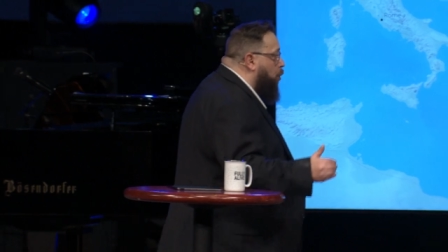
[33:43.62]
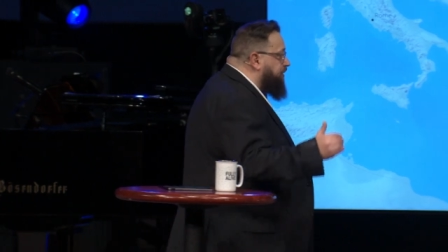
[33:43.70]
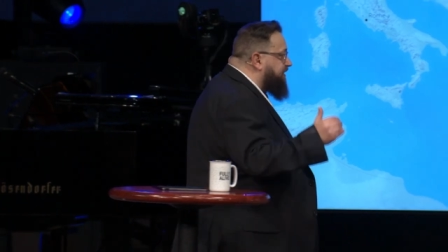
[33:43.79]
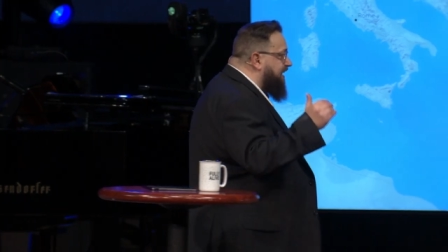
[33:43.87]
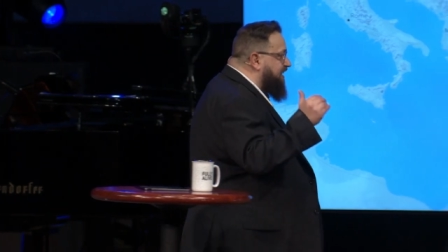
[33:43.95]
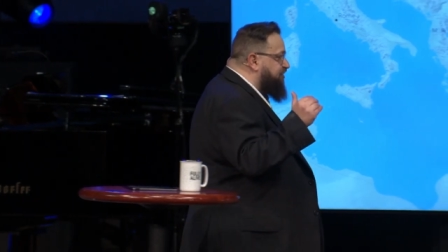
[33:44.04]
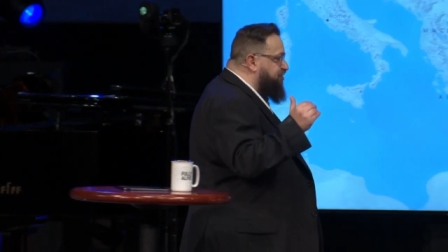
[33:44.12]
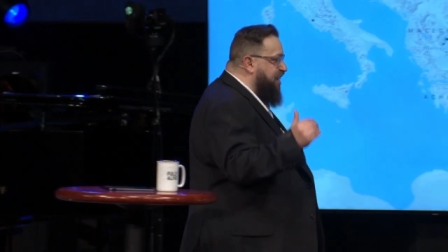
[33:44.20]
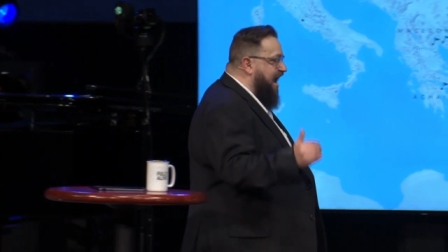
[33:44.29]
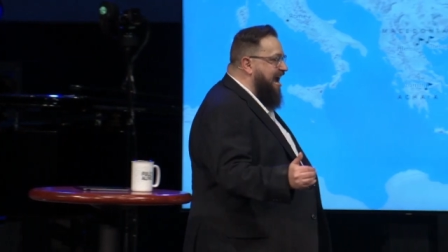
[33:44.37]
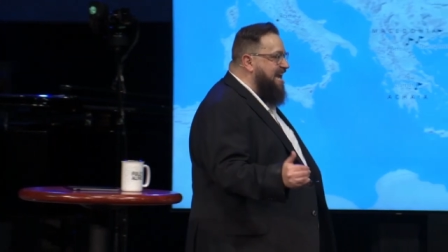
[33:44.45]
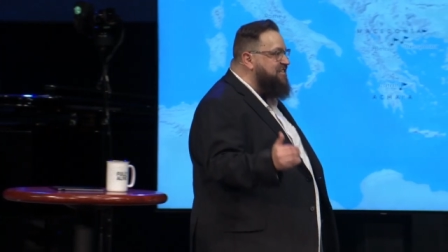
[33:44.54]
was going to
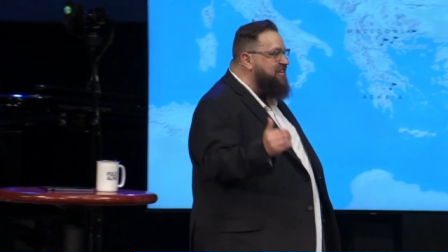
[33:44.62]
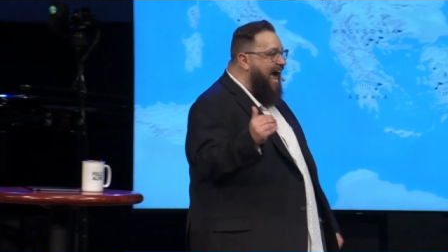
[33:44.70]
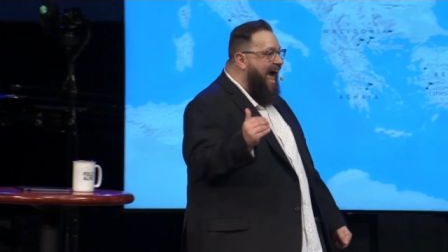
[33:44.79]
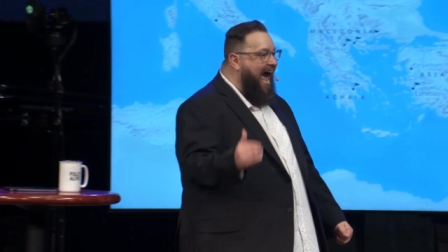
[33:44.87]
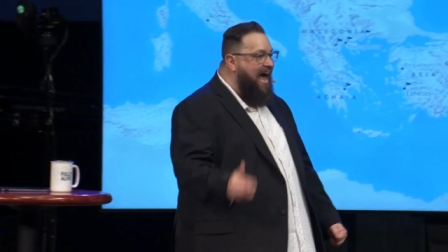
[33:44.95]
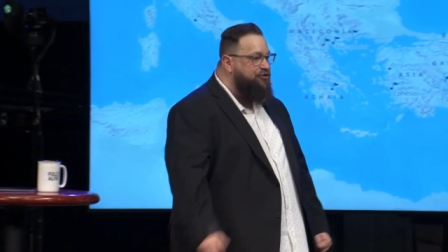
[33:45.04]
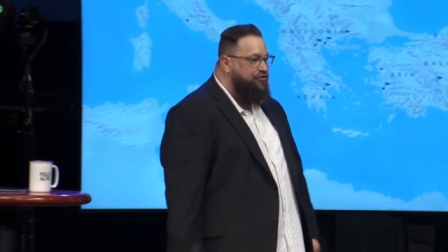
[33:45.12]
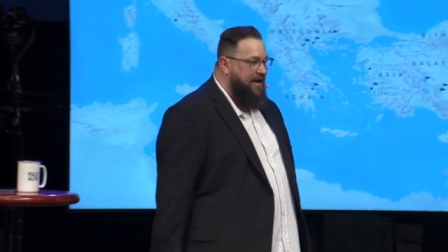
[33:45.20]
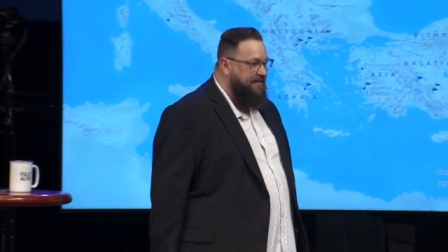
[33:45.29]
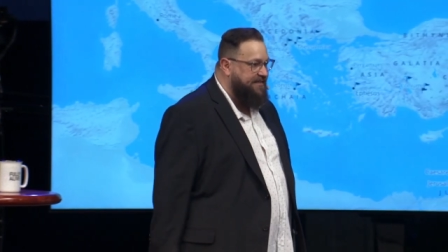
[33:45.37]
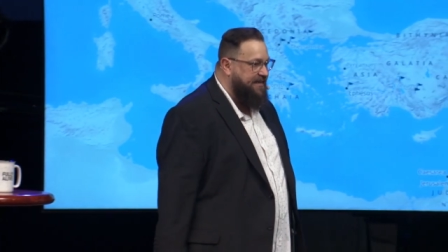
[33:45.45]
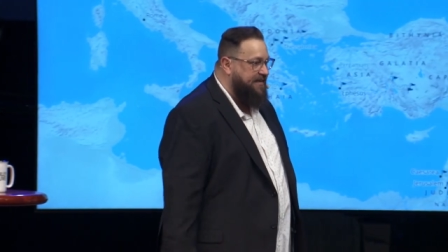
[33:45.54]
change
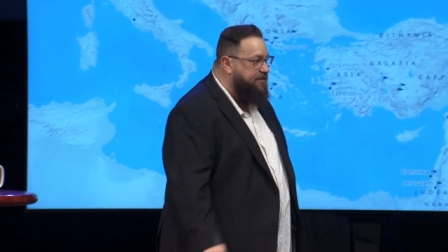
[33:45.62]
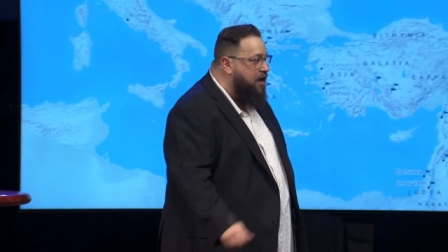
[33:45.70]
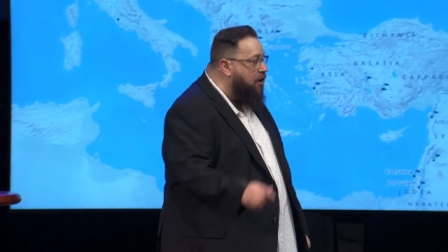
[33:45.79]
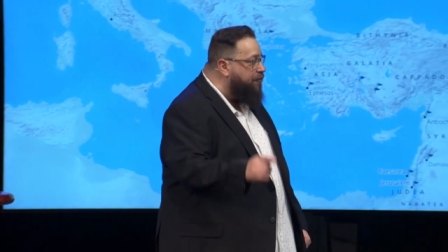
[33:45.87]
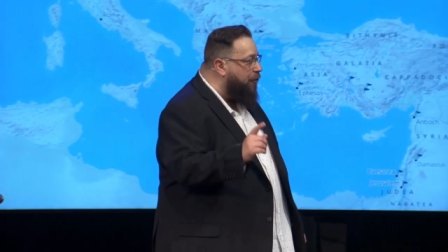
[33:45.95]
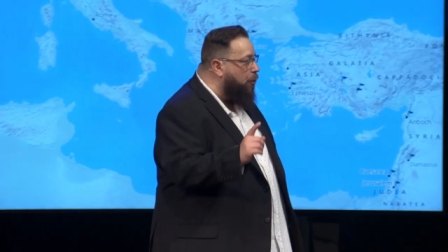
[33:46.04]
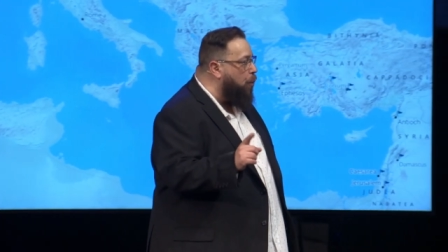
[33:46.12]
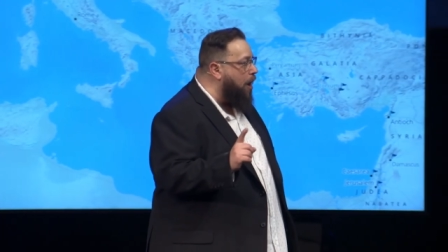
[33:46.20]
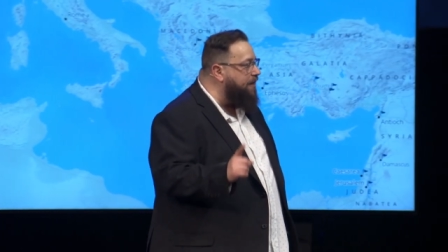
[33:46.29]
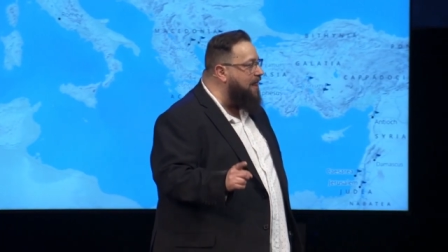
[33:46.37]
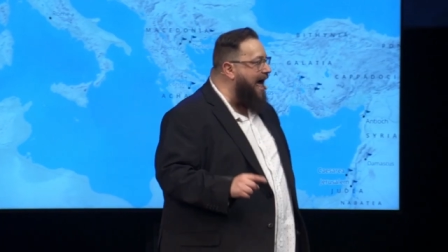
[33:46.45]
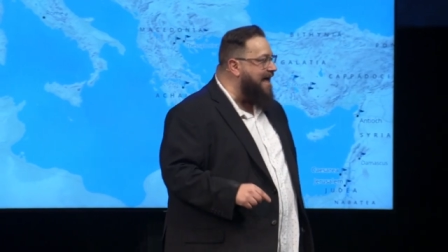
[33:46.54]
addresses for
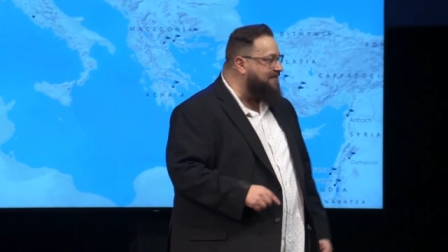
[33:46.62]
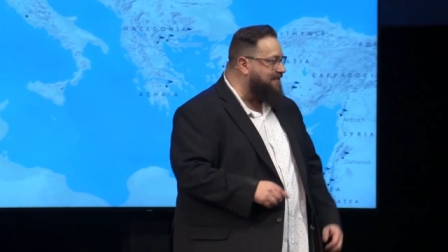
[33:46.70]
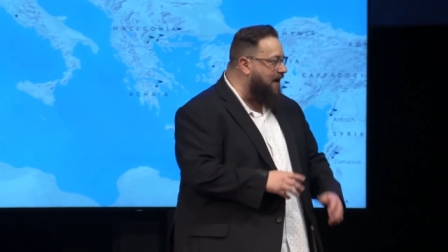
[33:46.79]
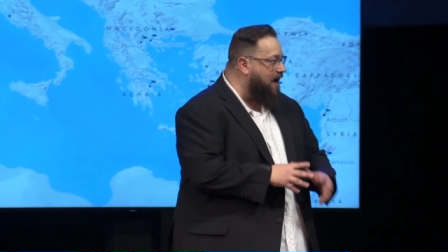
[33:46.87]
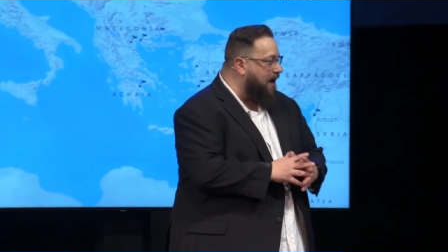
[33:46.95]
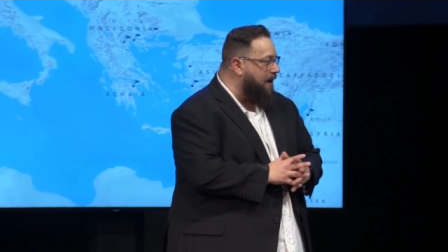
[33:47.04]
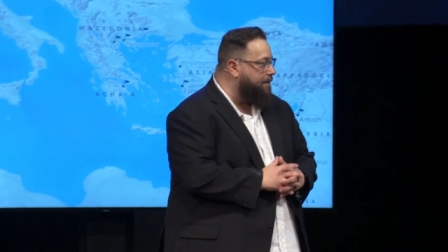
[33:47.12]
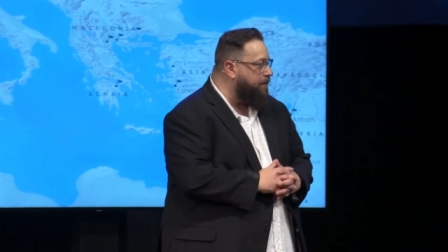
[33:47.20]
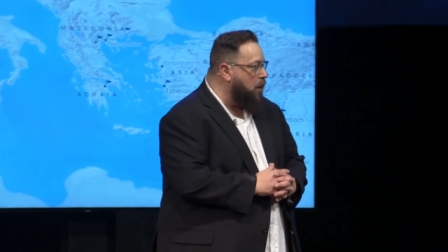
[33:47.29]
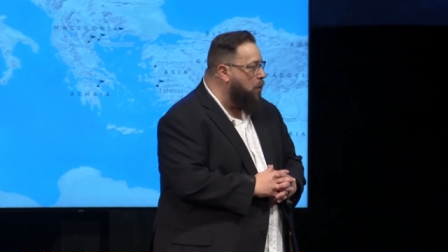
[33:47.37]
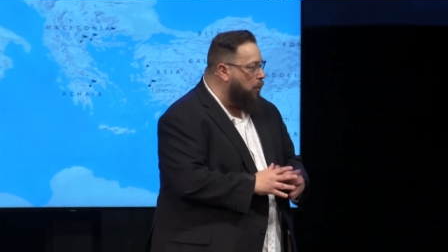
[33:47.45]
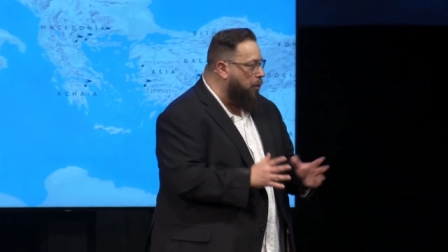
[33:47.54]
one last time.
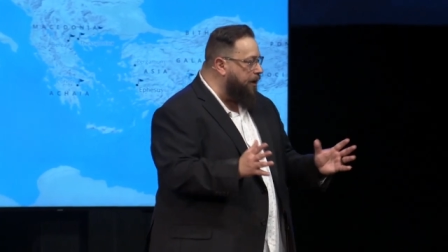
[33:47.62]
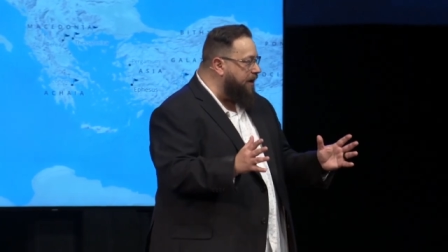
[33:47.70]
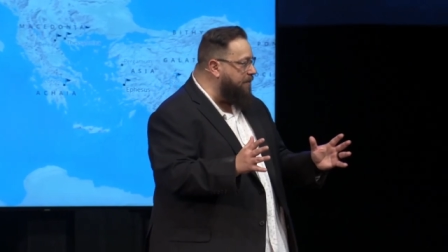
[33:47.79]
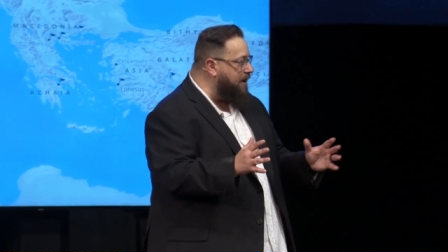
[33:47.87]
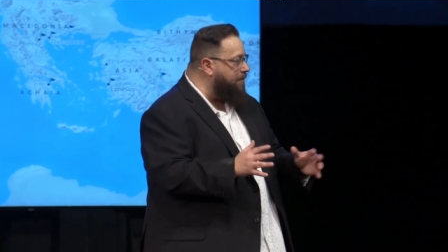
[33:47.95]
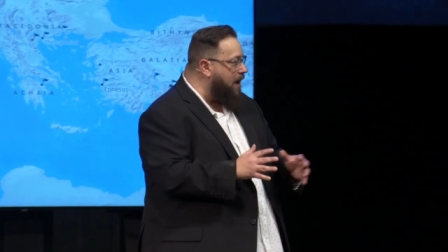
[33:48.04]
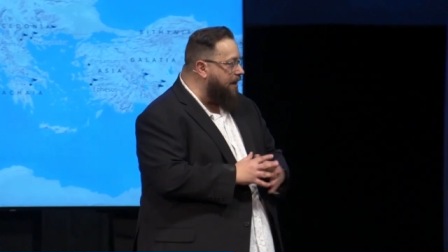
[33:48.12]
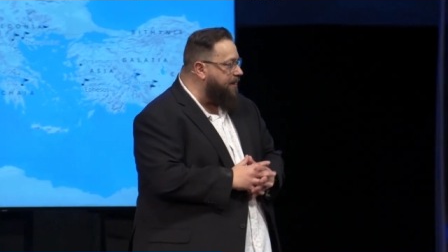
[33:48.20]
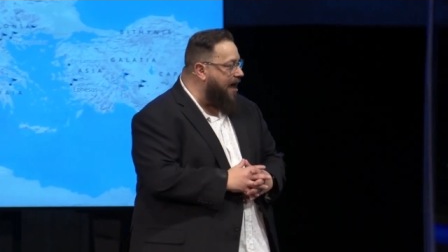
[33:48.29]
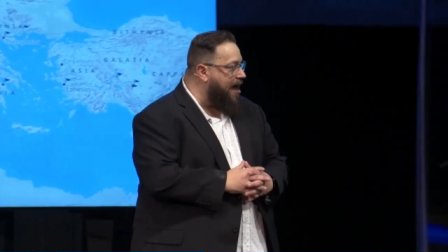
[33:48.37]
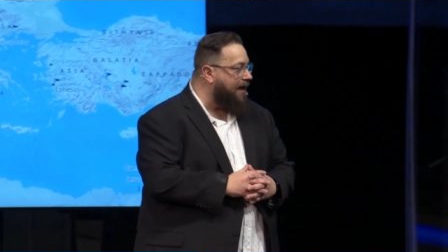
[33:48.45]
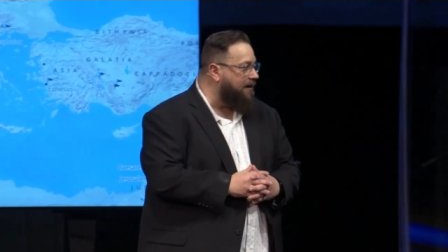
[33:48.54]
Well, what do you mean by
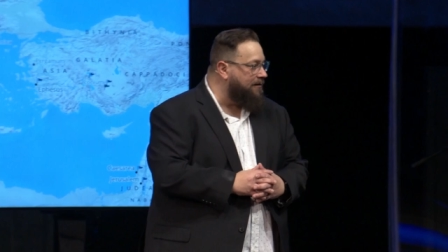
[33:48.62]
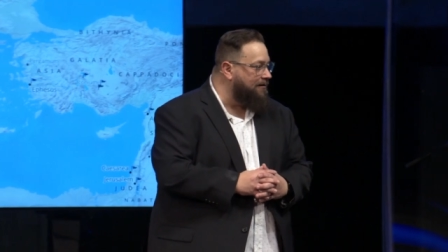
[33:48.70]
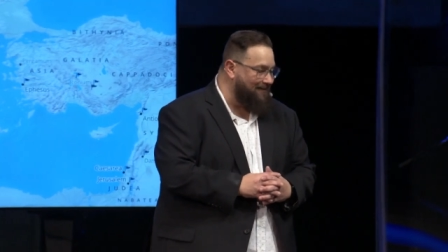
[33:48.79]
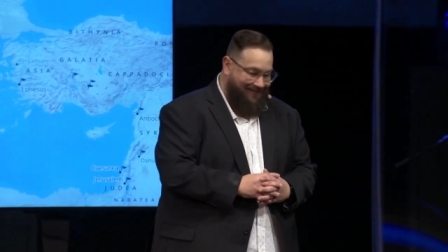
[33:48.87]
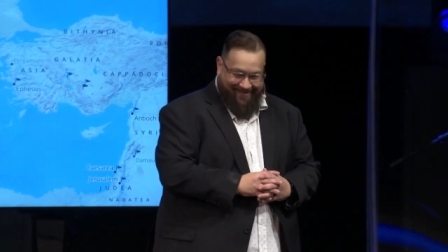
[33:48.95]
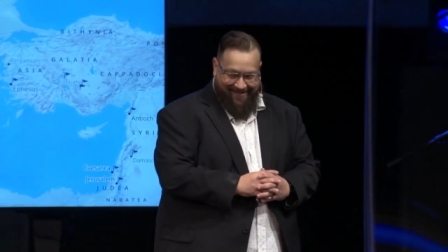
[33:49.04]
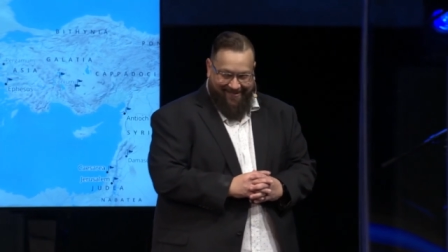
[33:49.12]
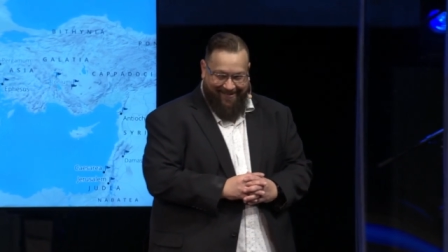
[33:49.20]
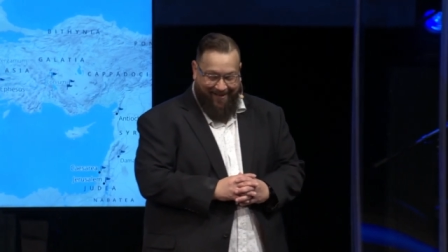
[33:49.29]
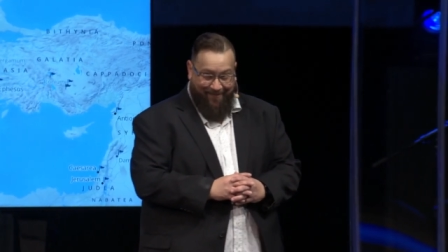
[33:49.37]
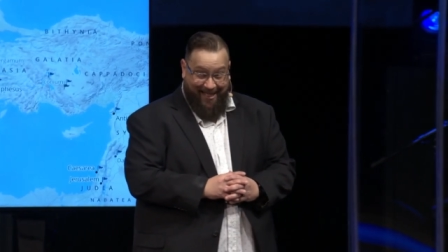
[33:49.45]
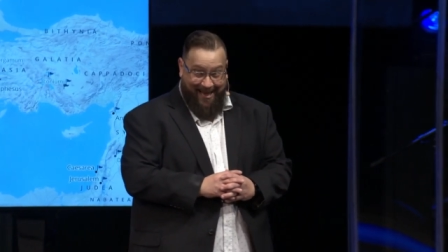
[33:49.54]
that?
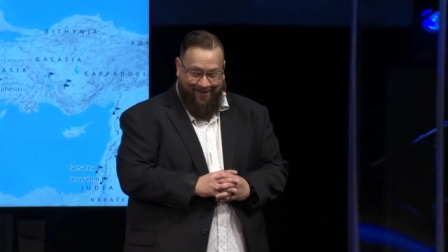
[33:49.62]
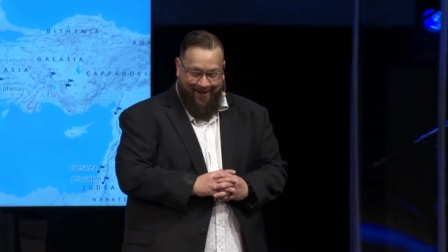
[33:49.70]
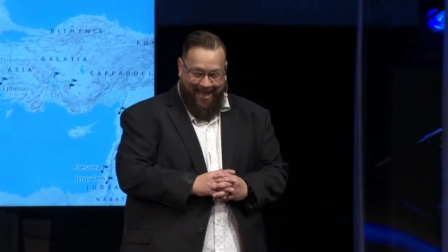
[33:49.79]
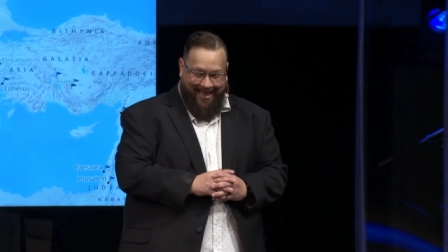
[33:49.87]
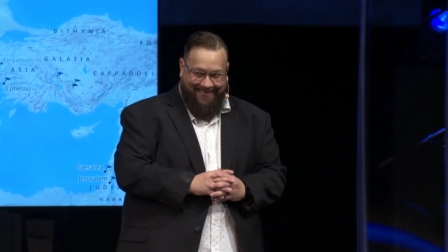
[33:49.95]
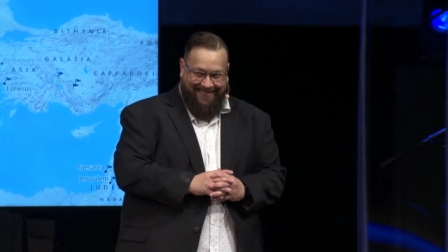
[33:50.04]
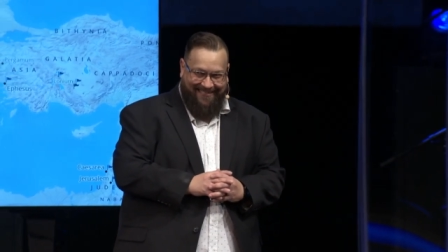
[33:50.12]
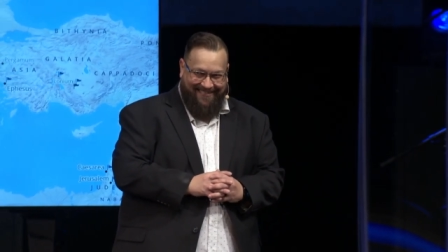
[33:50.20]
I'm glad you asked.